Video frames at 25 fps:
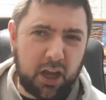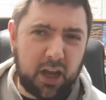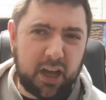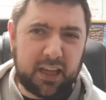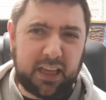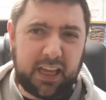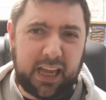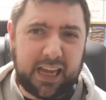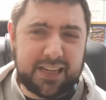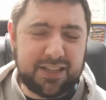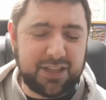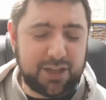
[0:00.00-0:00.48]

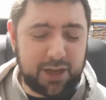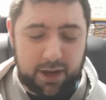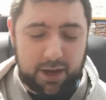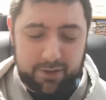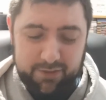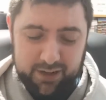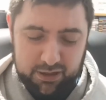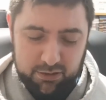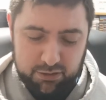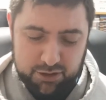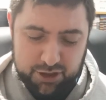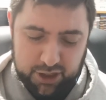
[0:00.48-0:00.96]
Okay, so have a
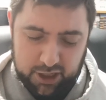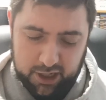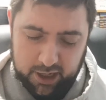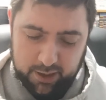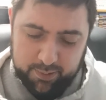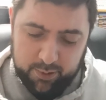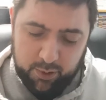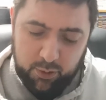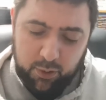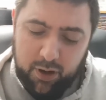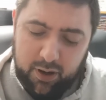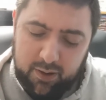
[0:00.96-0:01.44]
little tot
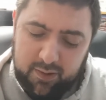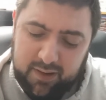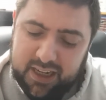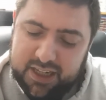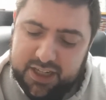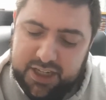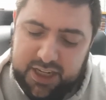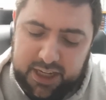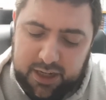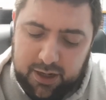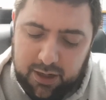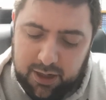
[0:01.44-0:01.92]
up of what I've
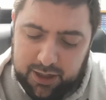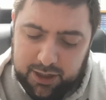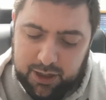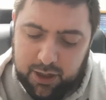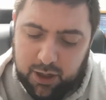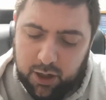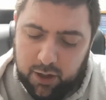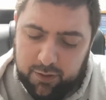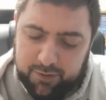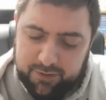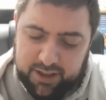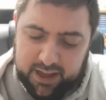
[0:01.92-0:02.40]
actually kind of
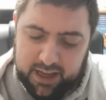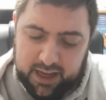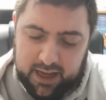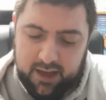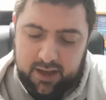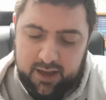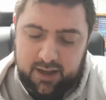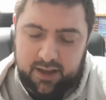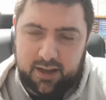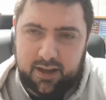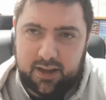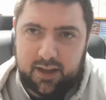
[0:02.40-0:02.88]
got off the
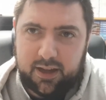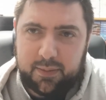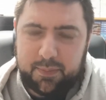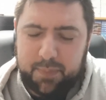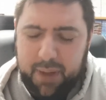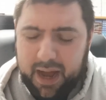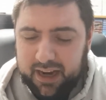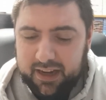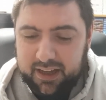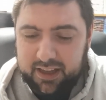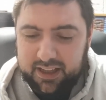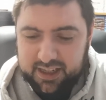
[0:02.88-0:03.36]

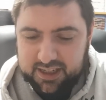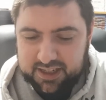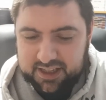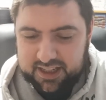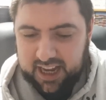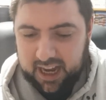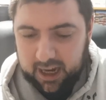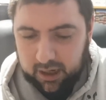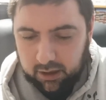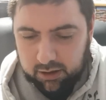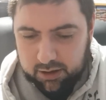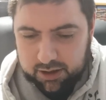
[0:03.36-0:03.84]
back of this
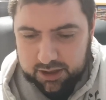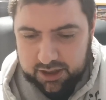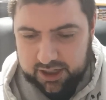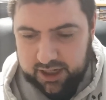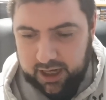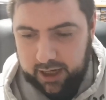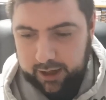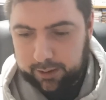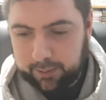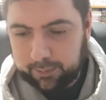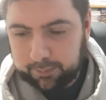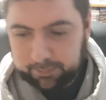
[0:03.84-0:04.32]
now.
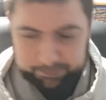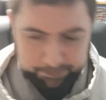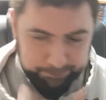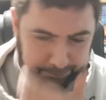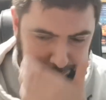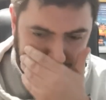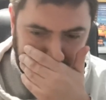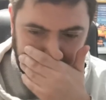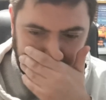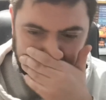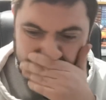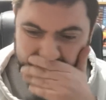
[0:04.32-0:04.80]
So
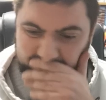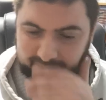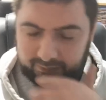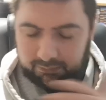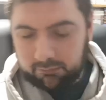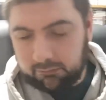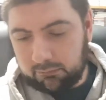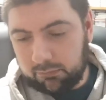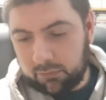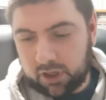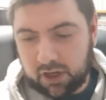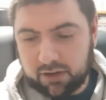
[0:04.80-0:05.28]

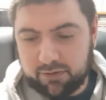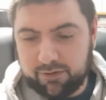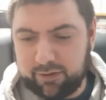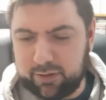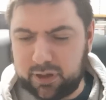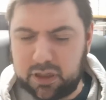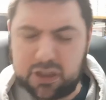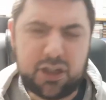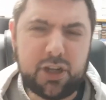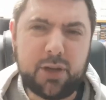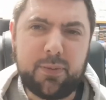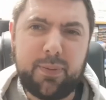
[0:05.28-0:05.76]
from
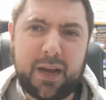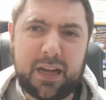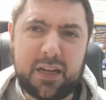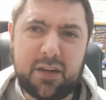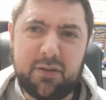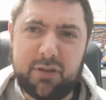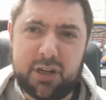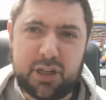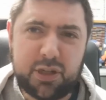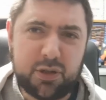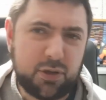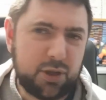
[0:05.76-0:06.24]
the £2
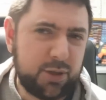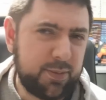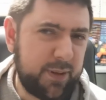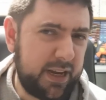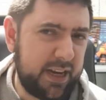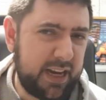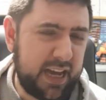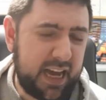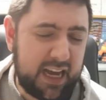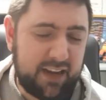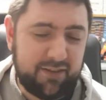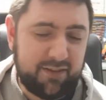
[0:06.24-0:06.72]
original
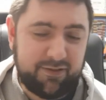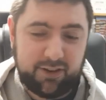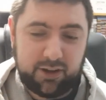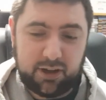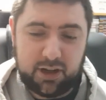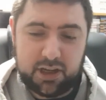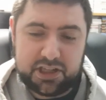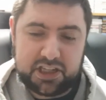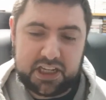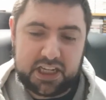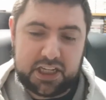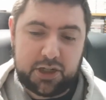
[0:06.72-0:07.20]
spend I had for
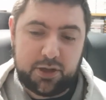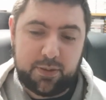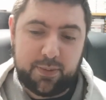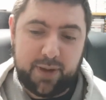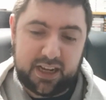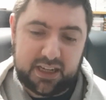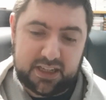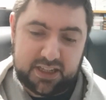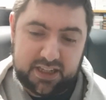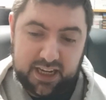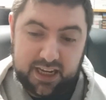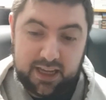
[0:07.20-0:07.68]
Cards Against
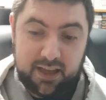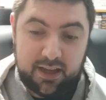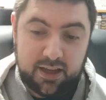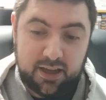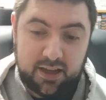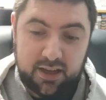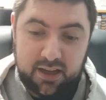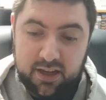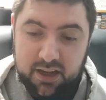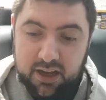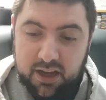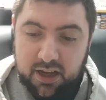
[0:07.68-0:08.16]
Humanity,
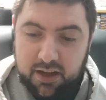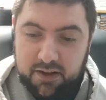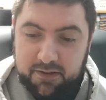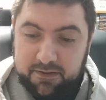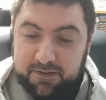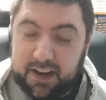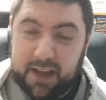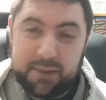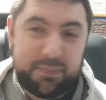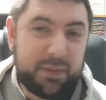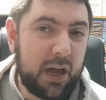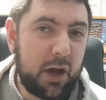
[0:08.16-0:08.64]

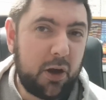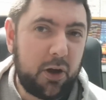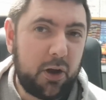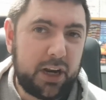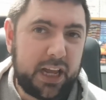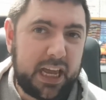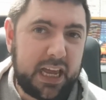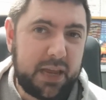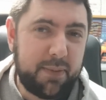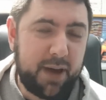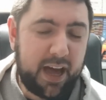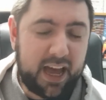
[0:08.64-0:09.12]
flipped that on
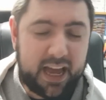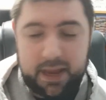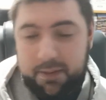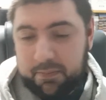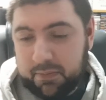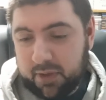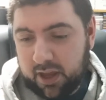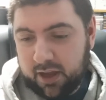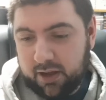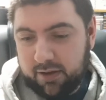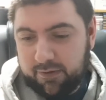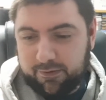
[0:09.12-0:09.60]
eBay
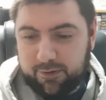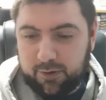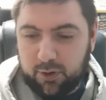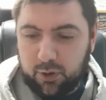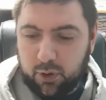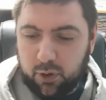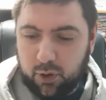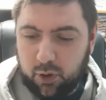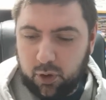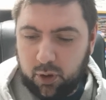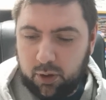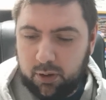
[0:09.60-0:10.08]

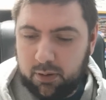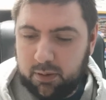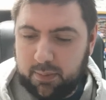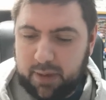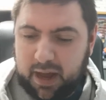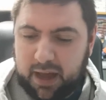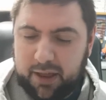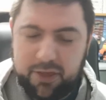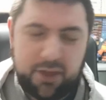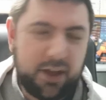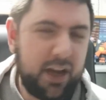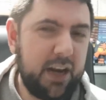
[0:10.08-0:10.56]
for
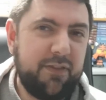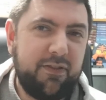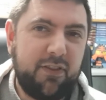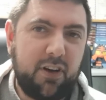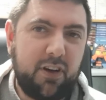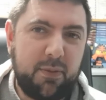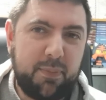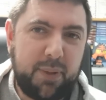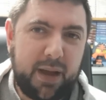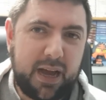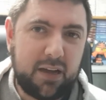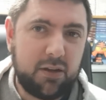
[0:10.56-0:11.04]
about
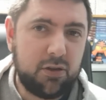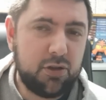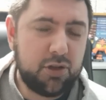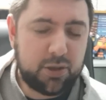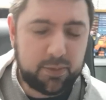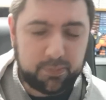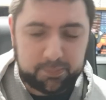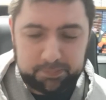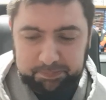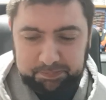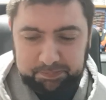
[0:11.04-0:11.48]
£35,